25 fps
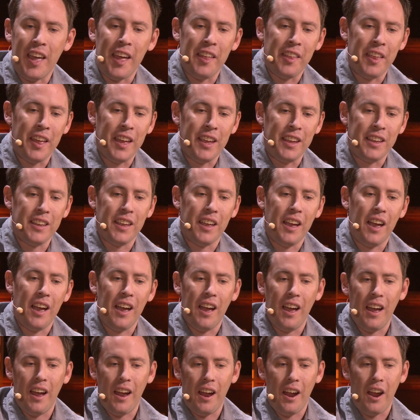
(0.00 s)
that
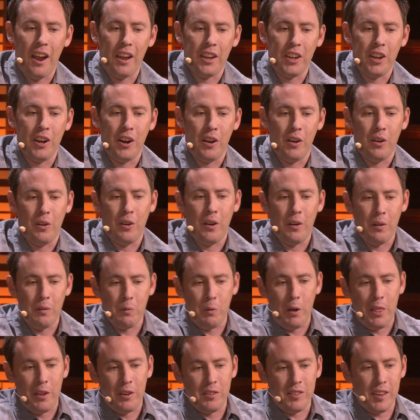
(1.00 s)

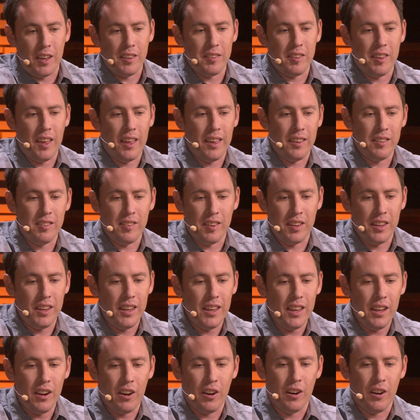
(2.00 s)
whether it's XKCD